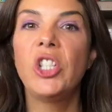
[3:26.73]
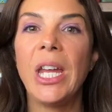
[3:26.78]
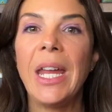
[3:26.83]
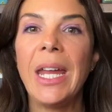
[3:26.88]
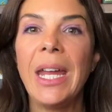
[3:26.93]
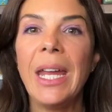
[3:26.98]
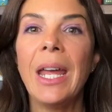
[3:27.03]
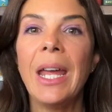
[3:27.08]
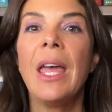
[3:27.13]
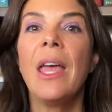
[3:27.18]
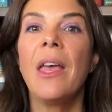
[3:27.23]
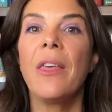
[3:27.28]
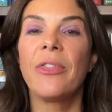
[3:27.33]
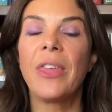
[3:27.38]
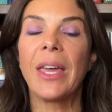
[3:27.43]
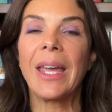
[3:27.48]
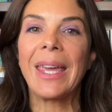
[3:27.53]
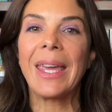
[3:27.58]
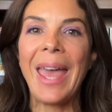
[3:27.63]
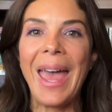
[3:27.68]
B,
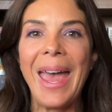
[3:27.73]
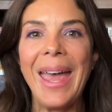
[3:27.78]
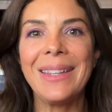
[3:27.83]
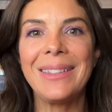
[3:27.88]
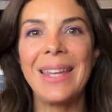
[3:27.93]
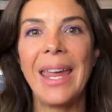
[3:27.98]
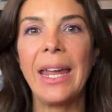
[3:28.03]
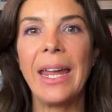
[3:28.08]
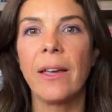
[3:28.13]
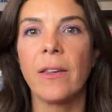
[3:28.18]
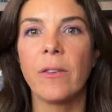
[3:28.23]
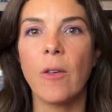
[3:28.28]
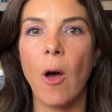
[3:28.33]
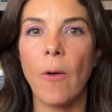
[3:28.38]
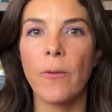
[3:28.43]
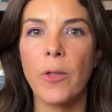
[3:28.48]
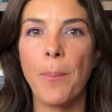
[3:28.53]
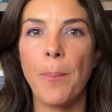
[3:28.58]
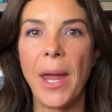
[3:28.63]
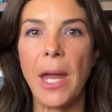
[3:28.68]
the caretakers
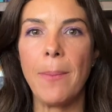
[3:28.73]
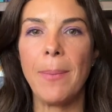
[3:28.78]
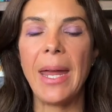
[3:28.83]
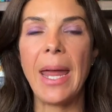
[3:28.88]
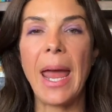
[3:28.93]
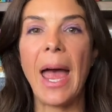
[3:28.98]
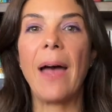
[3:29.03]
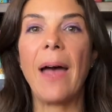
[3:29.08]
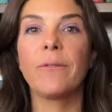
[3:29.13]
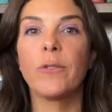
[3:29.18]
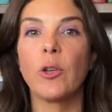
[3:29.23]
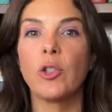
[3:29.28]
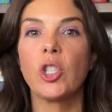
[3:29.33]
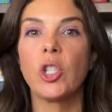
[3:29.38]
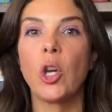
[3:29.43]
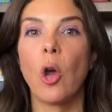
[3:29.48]
of the baby have to